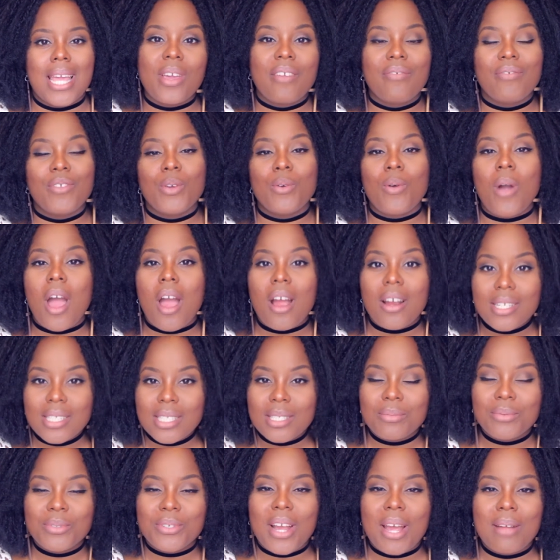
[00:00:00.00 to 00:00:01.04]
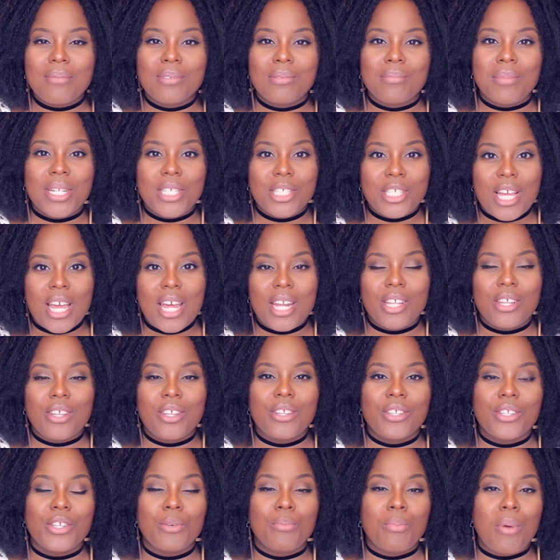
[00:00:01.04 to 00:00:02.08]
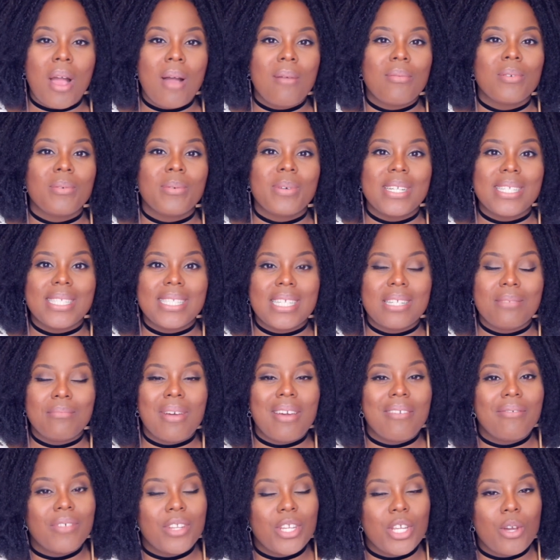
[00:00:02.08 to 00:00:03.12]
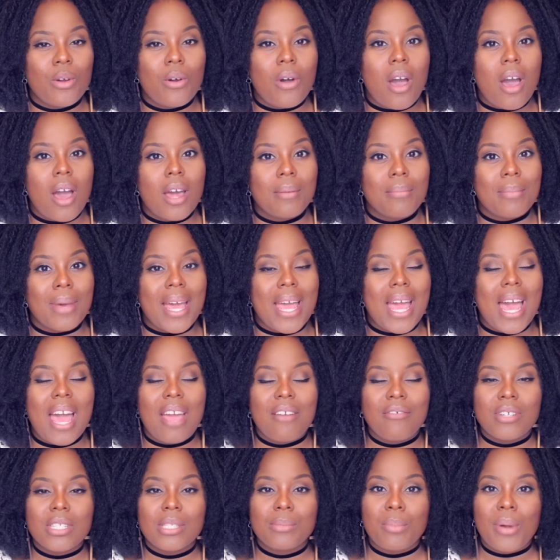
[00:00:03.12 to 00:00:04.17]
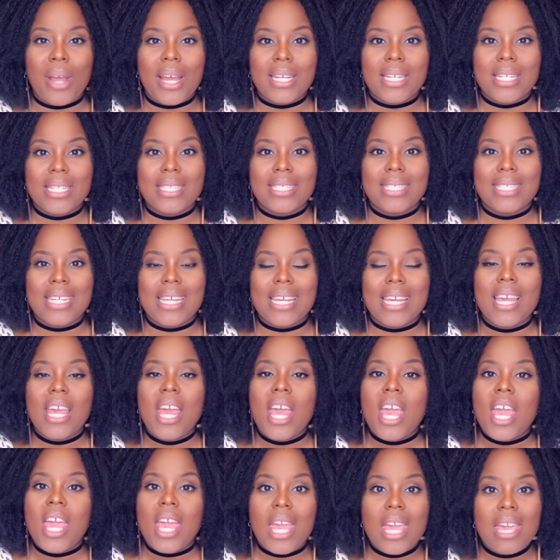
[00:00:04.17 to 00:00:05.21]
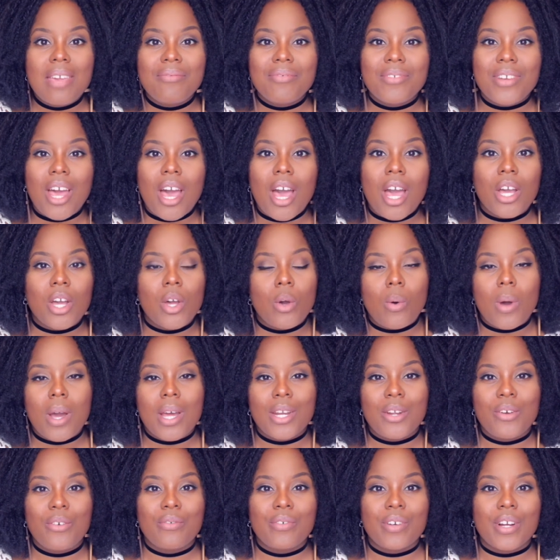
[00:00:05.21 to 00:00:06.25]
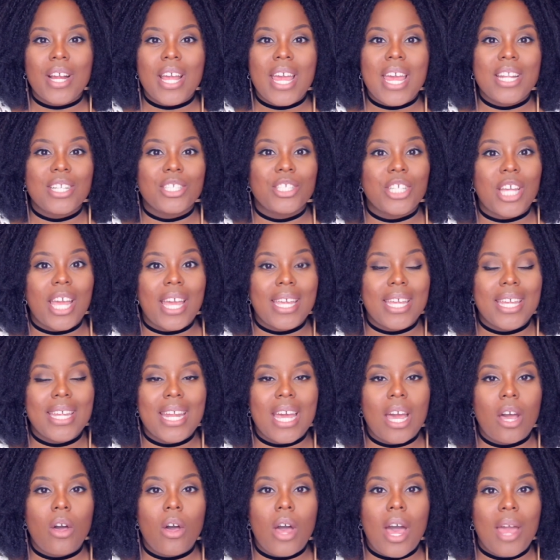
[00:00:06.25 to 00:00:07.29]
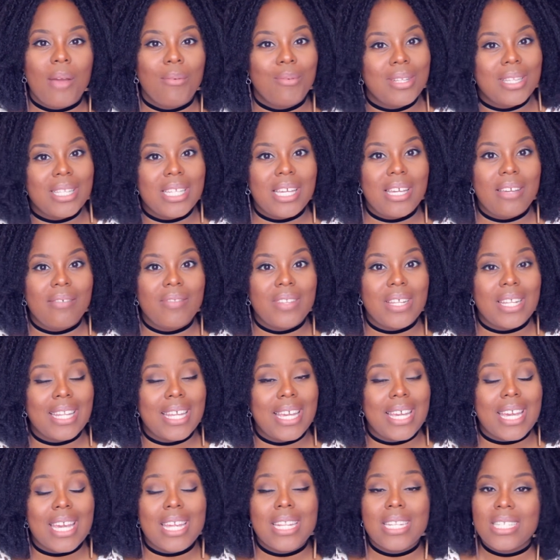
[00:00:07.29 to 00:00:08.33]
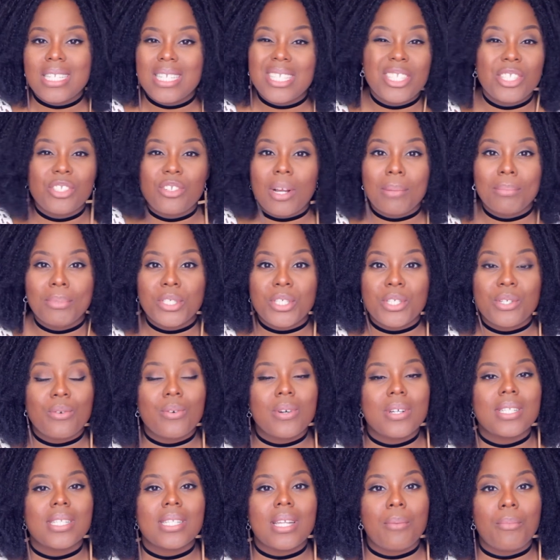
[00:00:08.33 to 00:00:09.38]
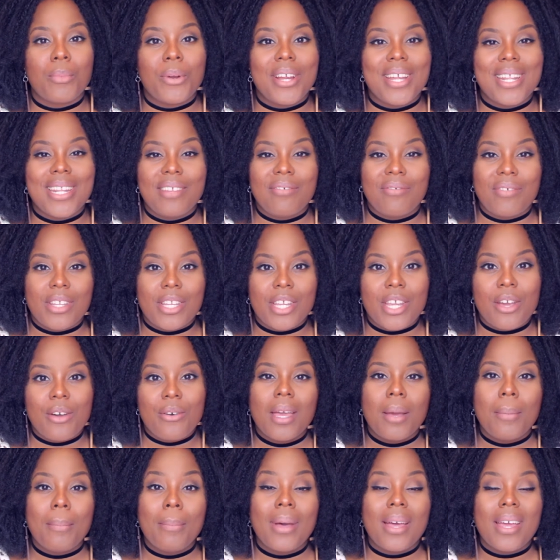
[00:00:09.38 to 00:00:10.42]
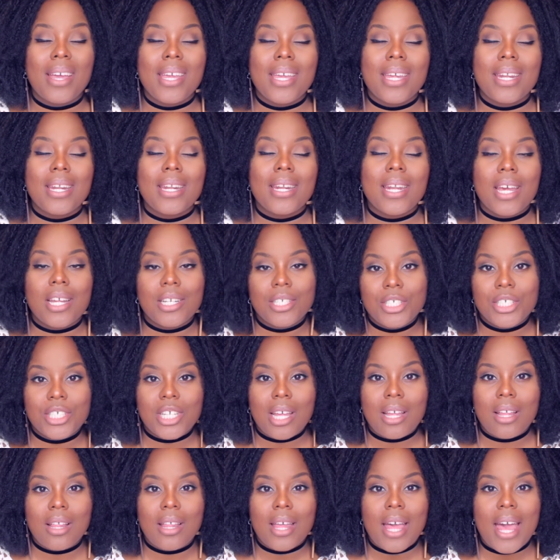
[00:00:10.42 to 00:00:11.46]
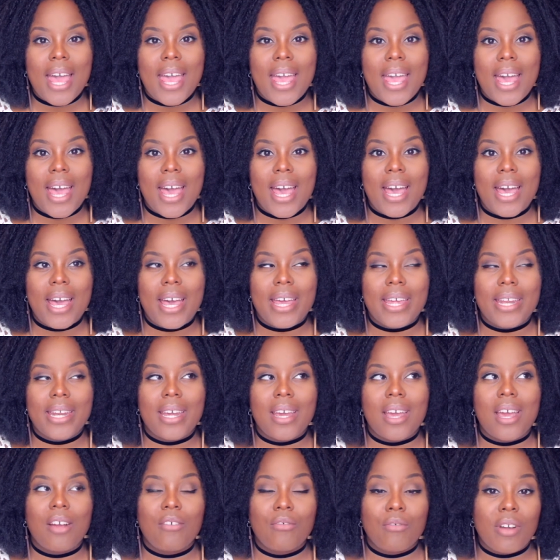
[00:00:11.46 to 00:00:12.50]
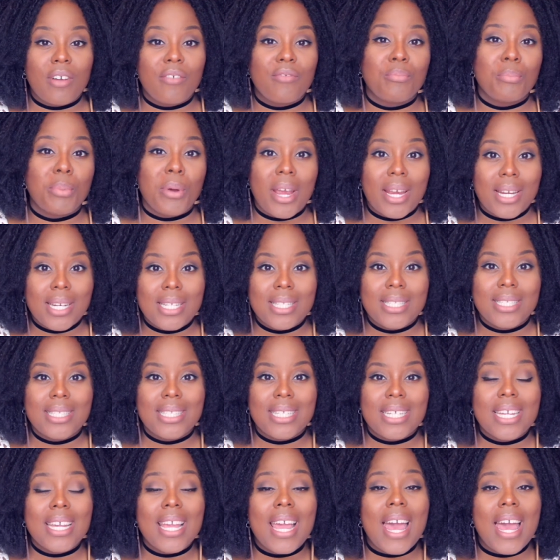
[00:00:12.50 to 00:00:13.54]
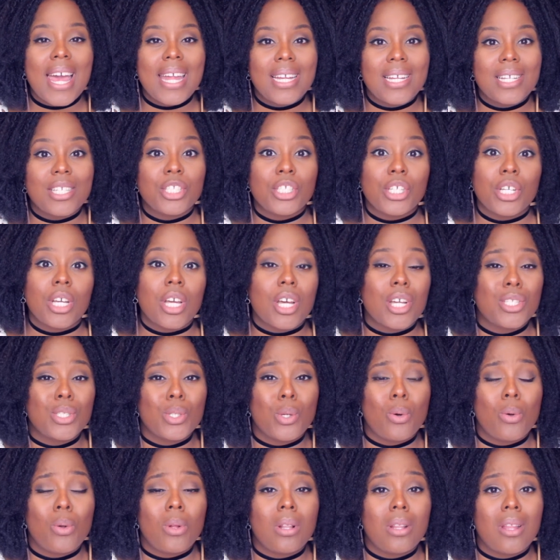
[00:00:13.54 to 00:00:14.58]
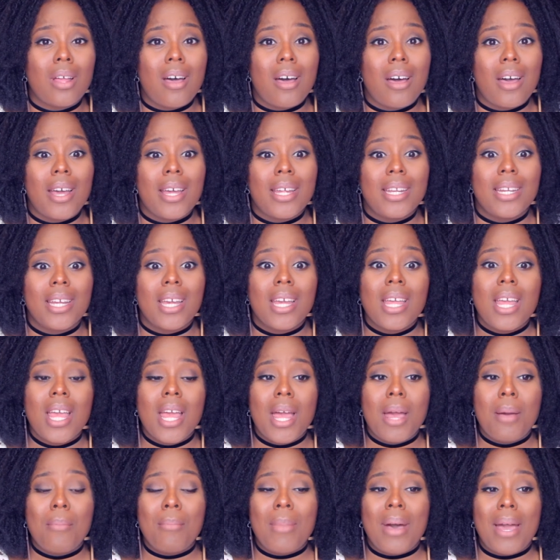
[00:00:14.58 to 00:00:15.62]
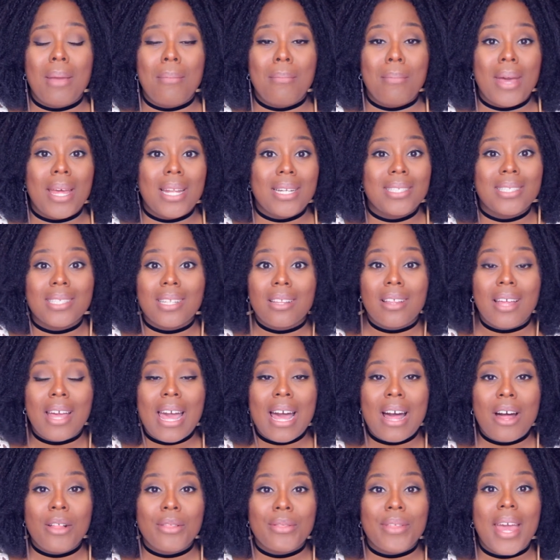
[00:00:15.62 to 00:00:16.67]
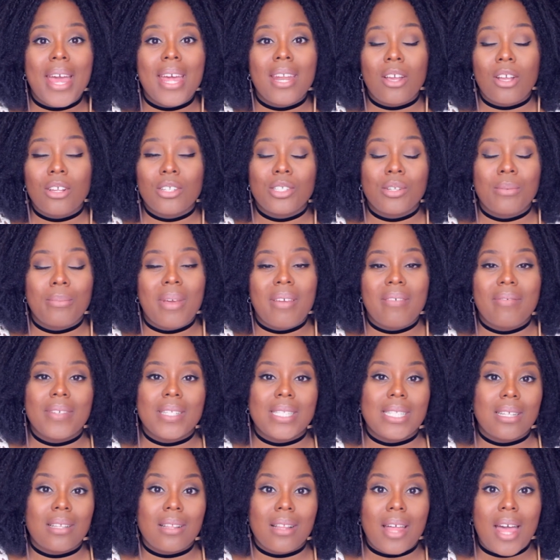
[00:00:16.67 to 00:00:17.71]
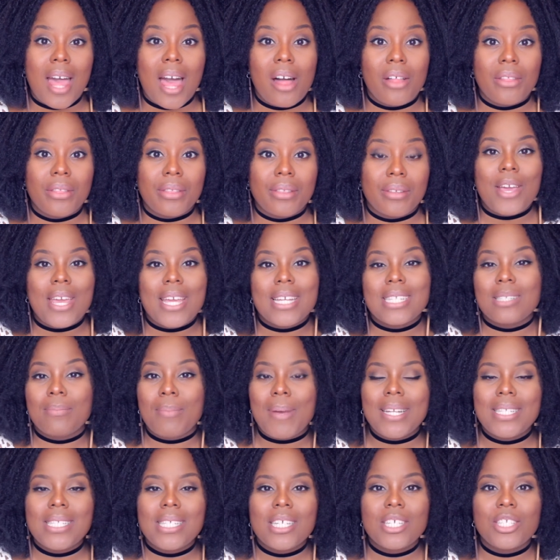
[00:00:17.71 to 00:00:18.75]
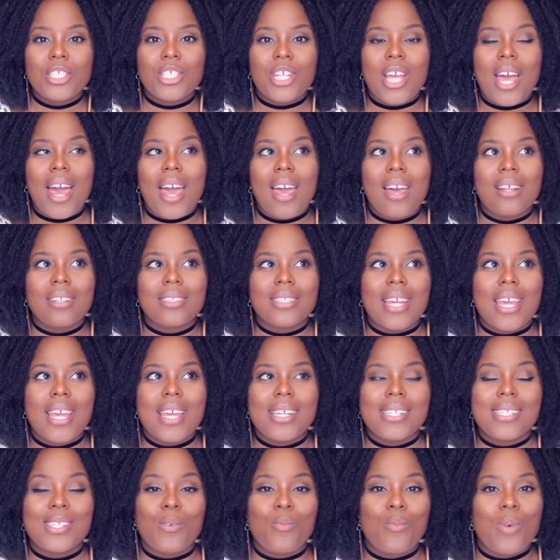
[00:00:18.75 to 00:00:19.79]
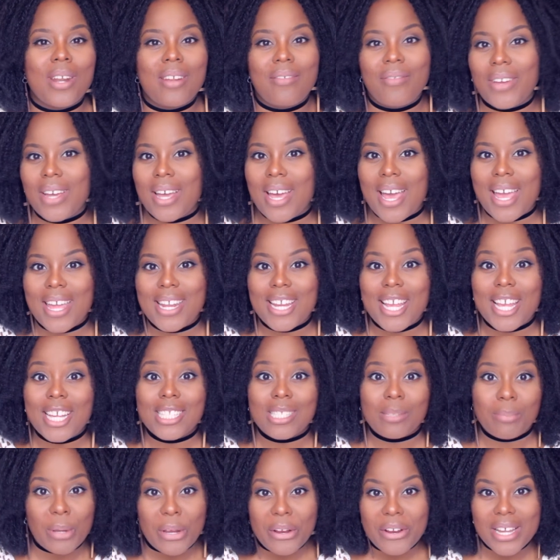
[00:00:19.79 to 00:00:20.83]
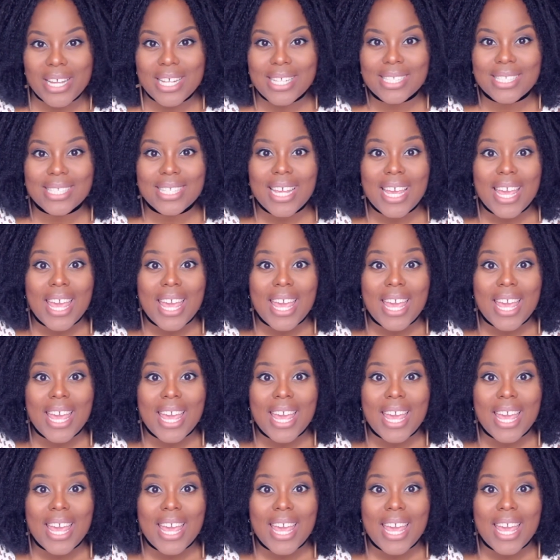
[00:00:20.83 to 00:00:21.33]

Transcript: If you are subscribed to my channel, you probably would have seen my video on my high-risk pregnancy. If not, go on over and check it out. I will leave the link in the description or somewhere in the video. But in a nutshell, I had a rough pregnancy, and it took a toll on my mental health and also my physical health. Expecting a child is a one-of-a-kind experience.